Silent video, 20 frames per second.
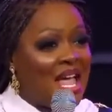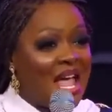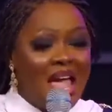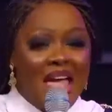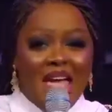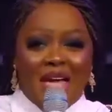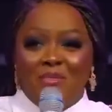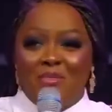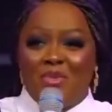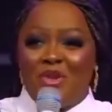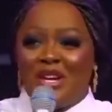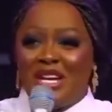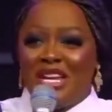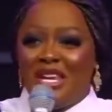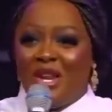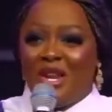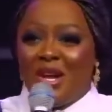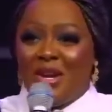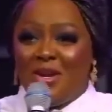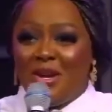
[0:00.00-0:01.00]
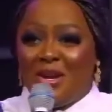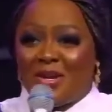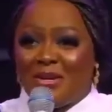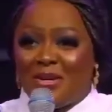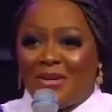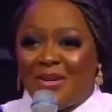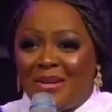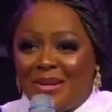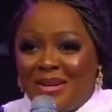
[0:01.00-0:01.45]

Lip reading: Hey, more in London.